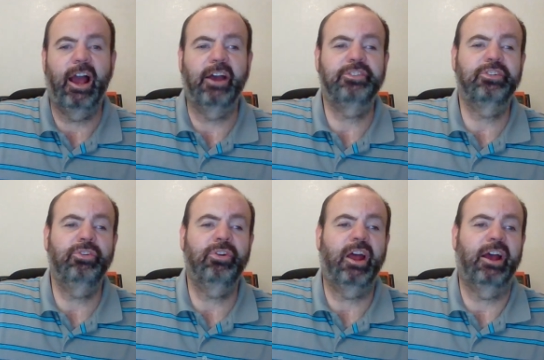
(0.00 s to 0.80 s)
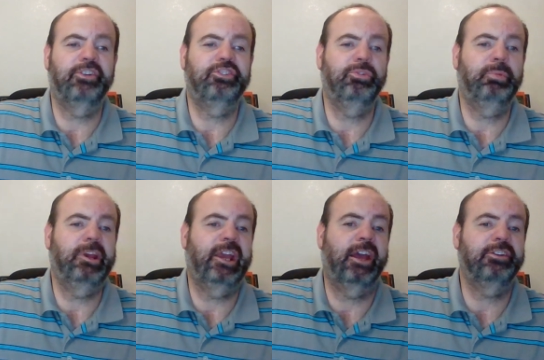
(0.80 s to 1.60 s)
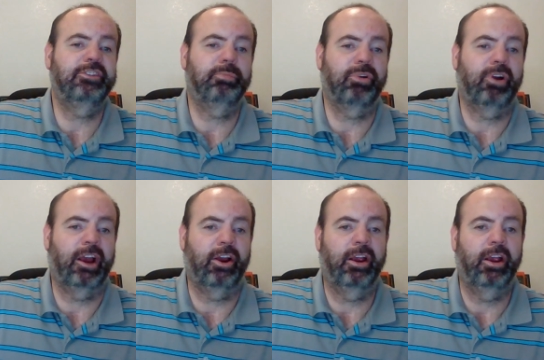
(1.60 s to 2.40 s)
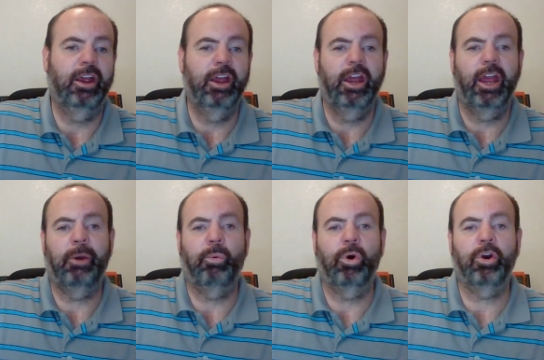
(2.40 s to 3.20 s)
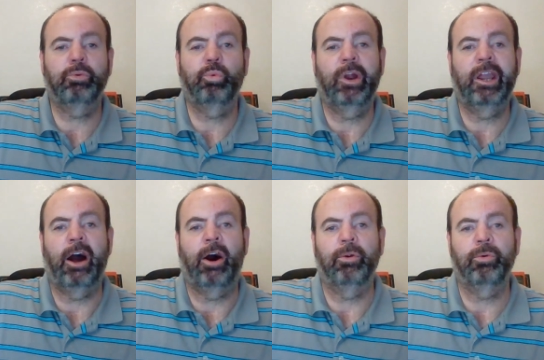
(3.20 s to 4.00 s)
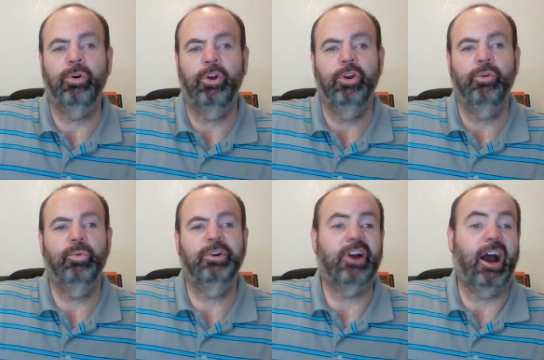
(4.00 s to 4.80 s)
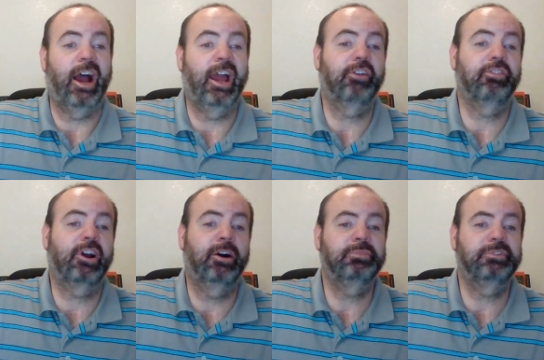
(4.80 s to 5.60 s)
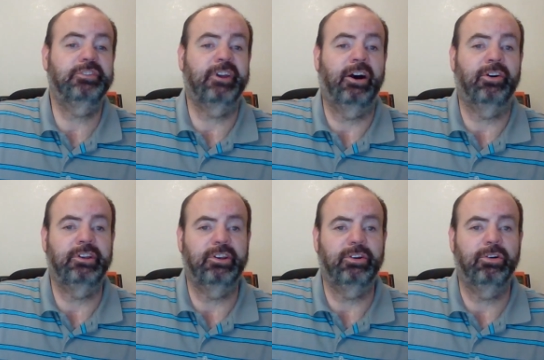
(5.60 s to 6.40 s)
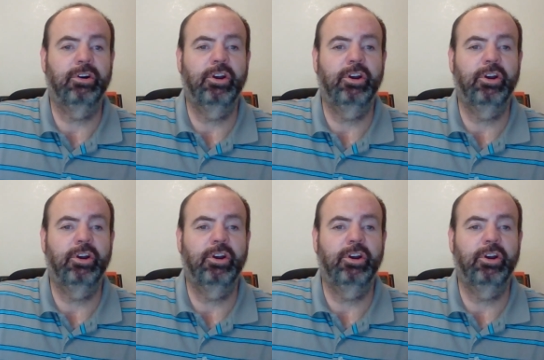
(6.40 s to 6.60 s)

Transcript: As soon as you began to pray, a word went out, which I have come to tell you,